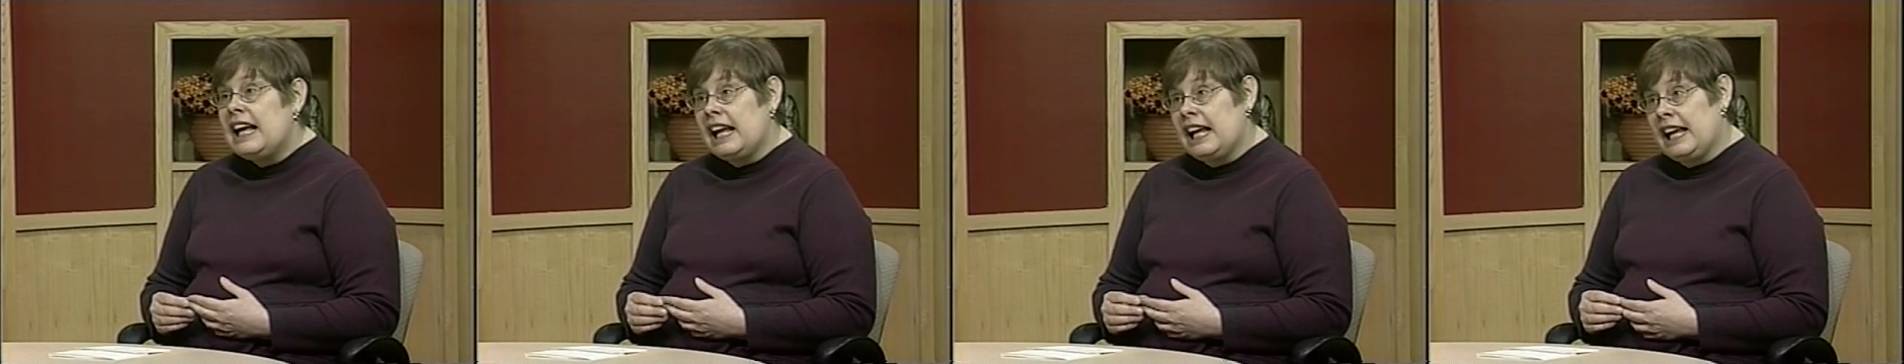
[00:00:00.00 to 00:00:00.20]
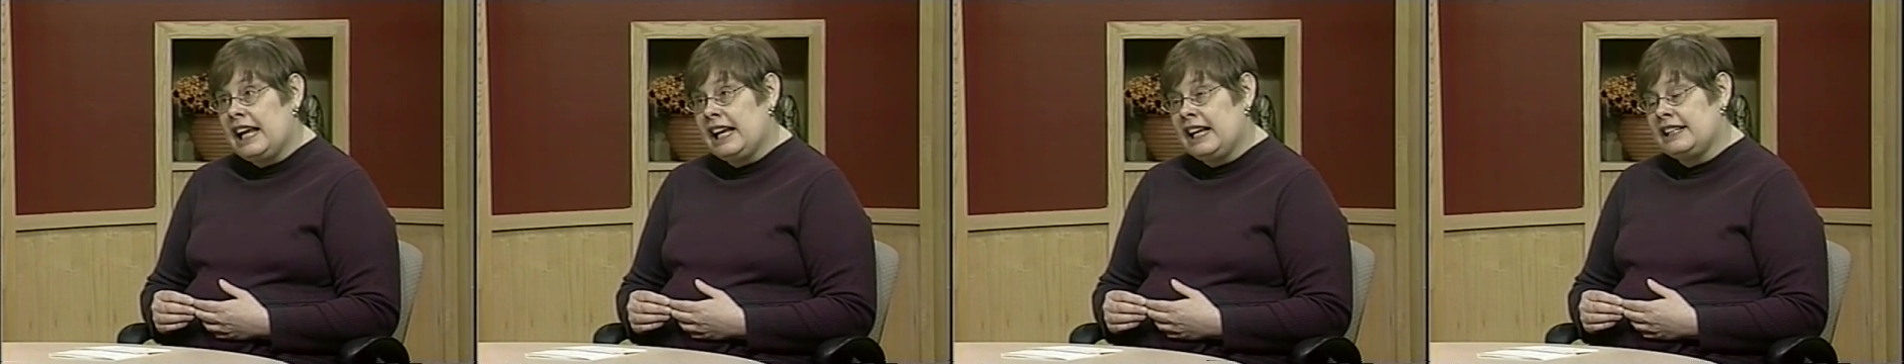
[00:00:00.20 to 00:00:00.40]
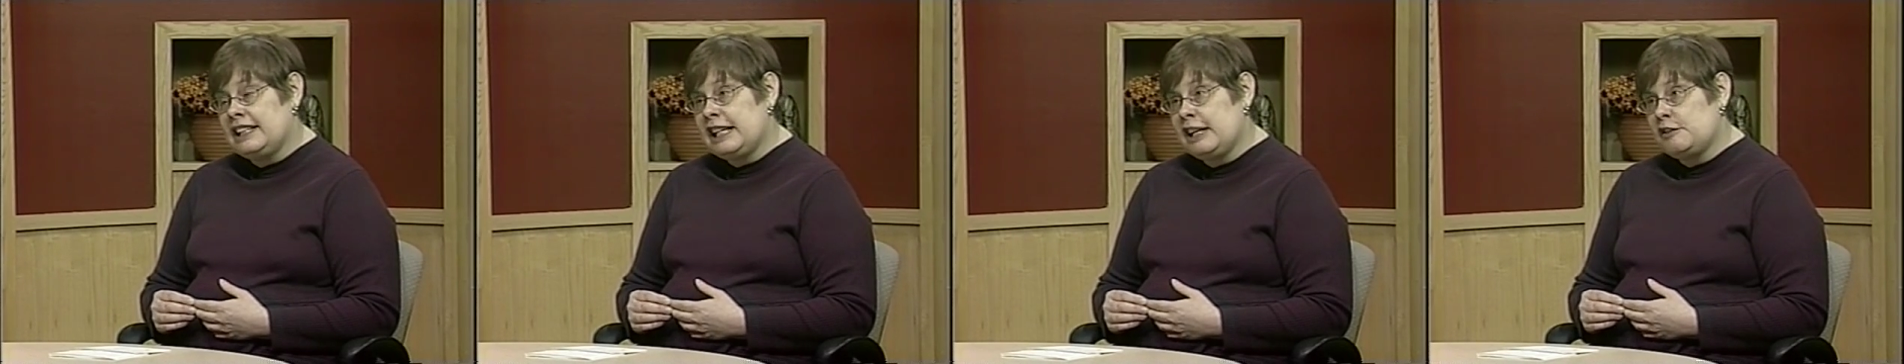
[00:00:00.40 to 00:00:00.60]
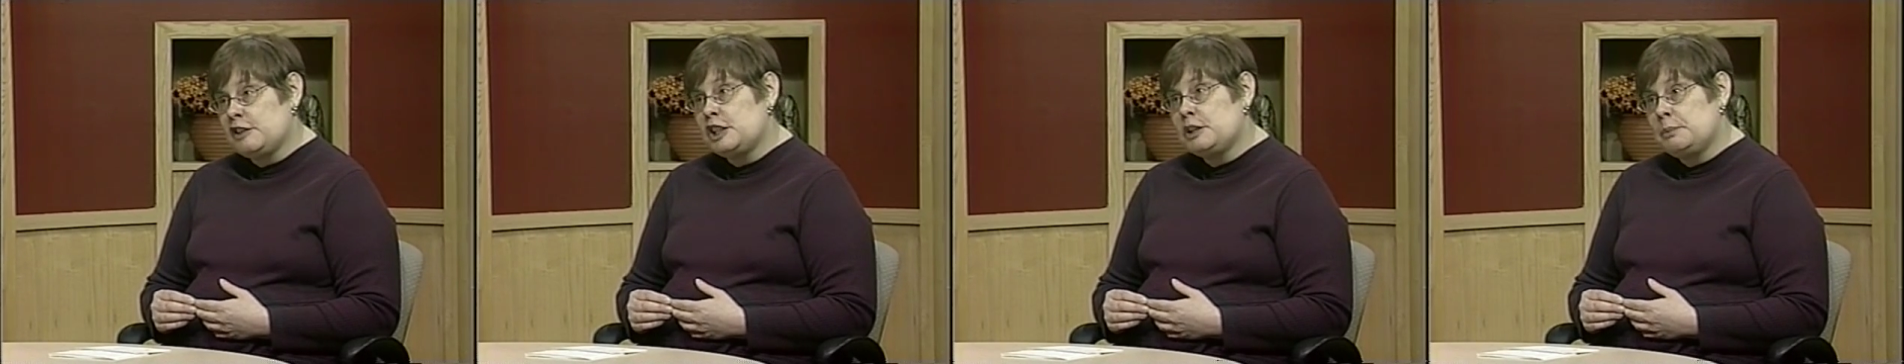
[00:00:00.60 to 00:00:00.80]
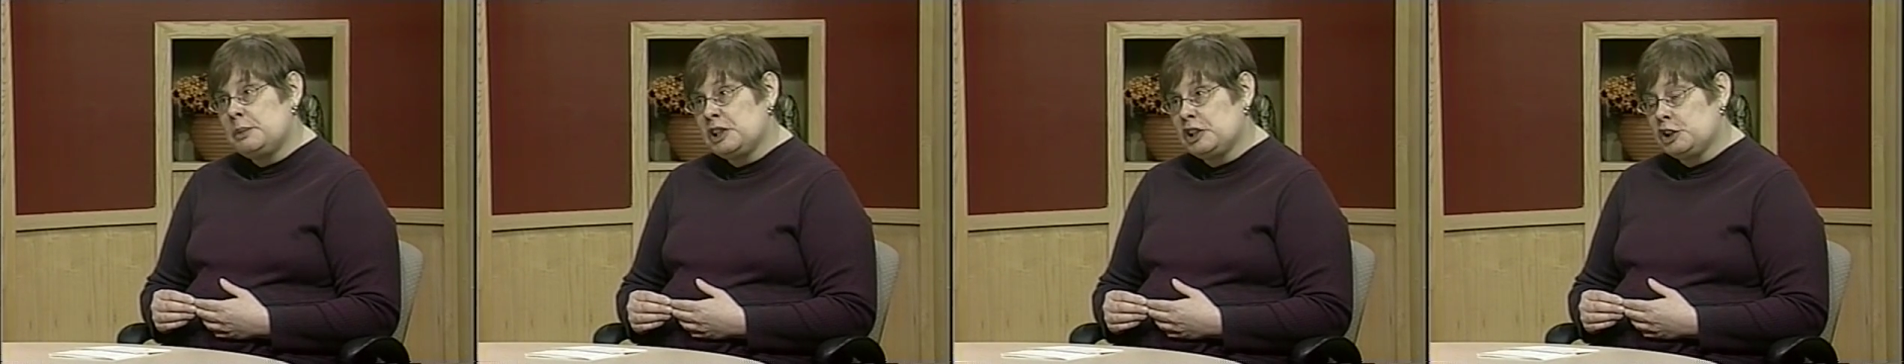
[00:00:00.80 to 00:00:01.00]
and have a
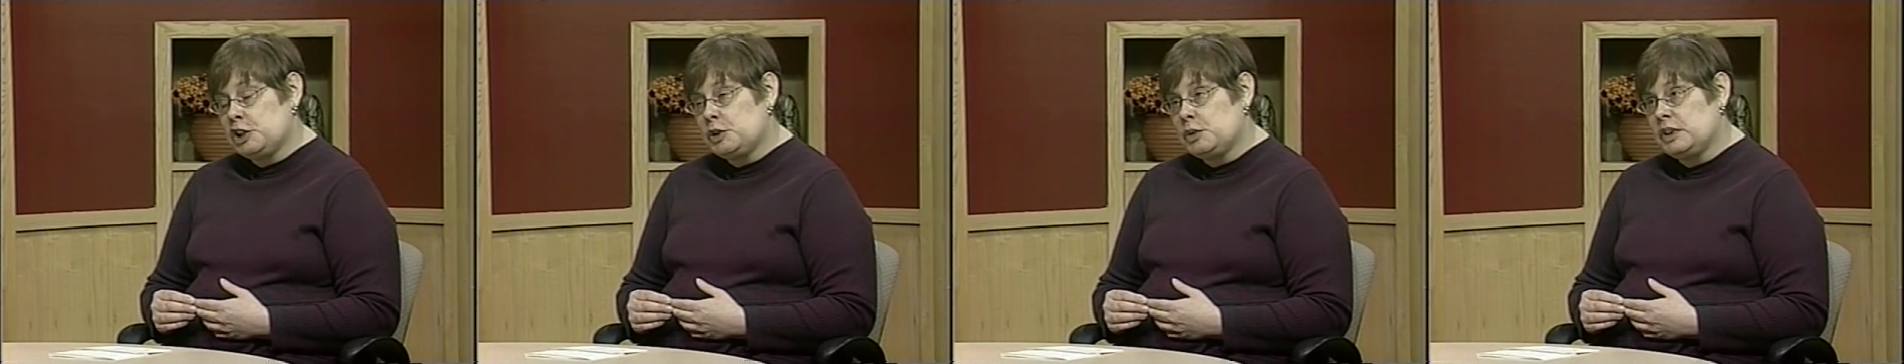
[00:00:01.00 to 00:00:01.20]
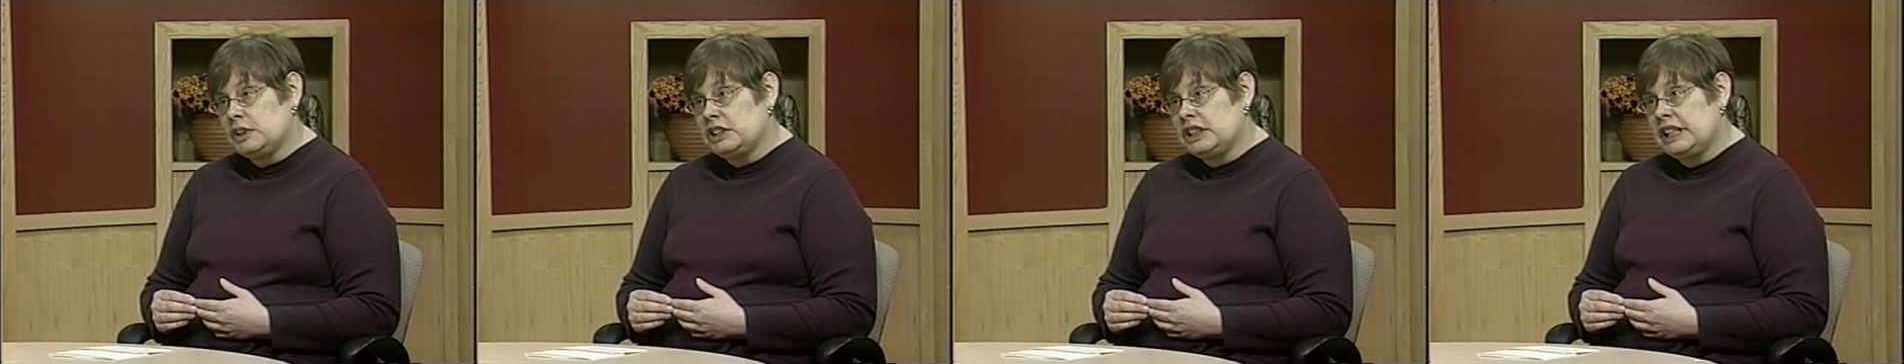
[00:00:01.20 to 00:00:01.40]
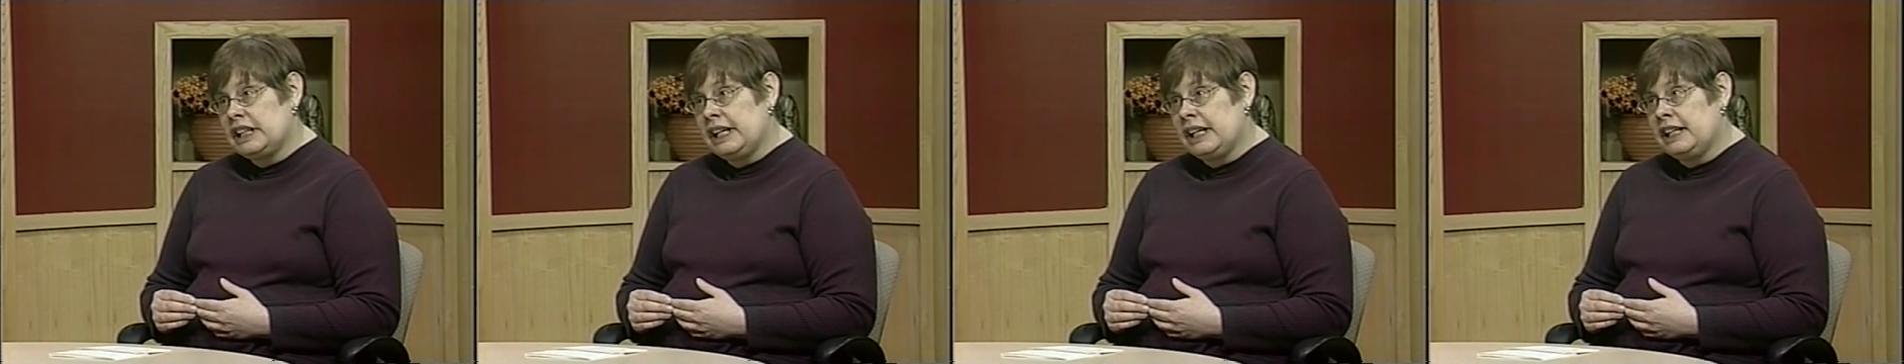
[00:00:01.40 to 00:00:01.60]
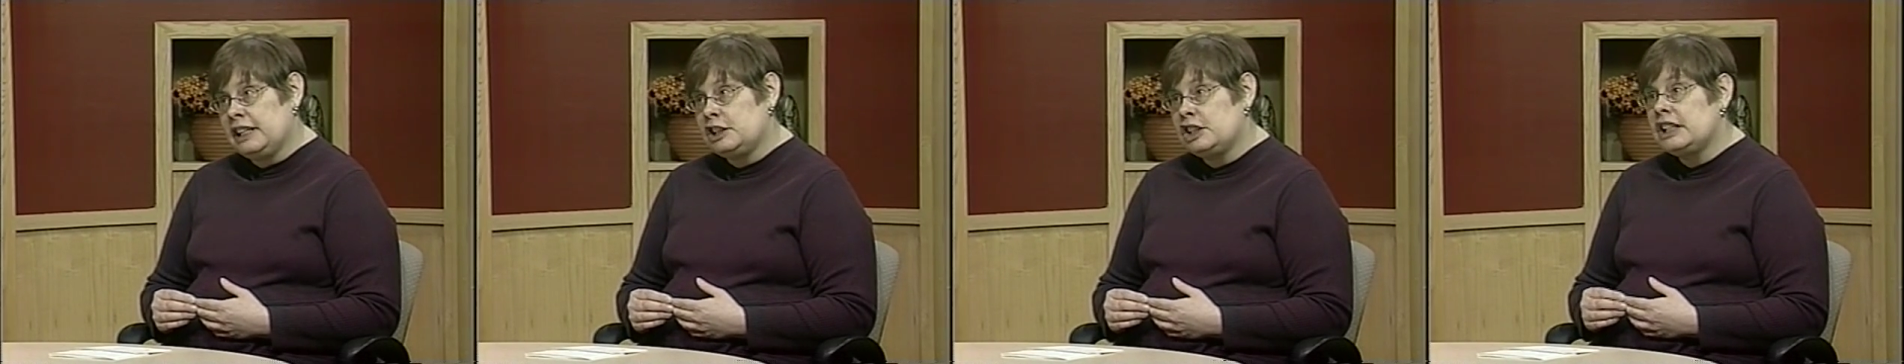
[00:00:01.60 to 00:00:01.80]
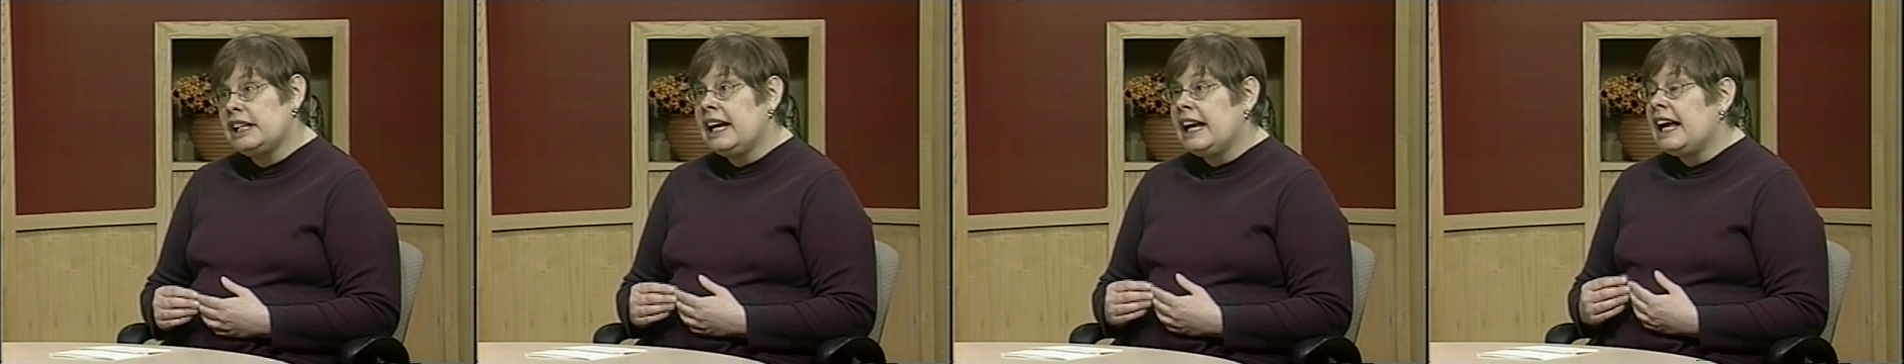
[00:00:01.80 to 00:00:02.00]
spiritual
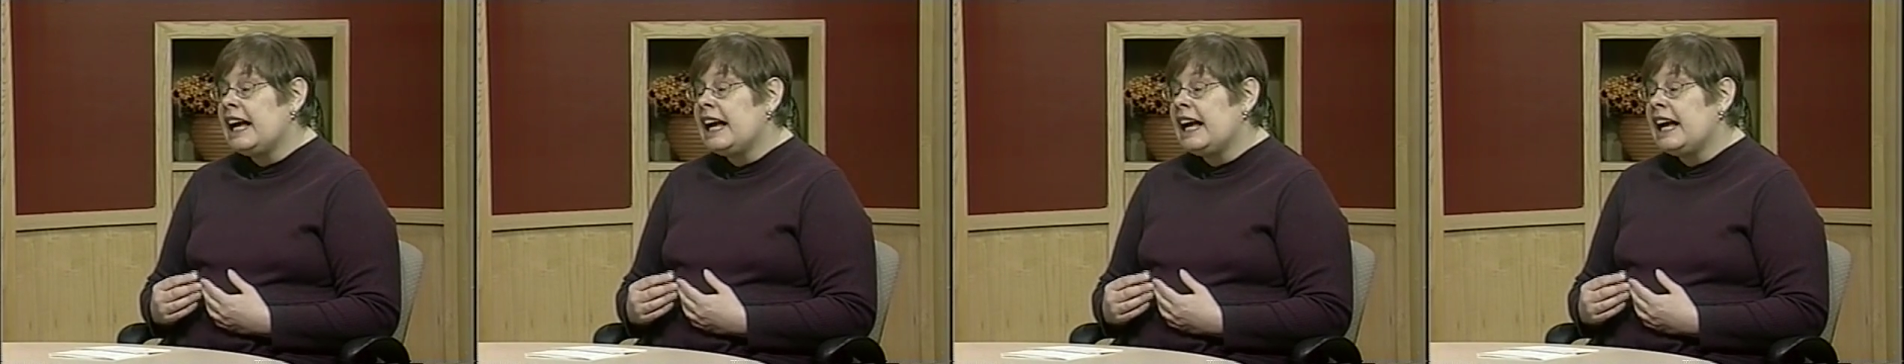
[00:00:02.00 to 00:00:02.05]
change,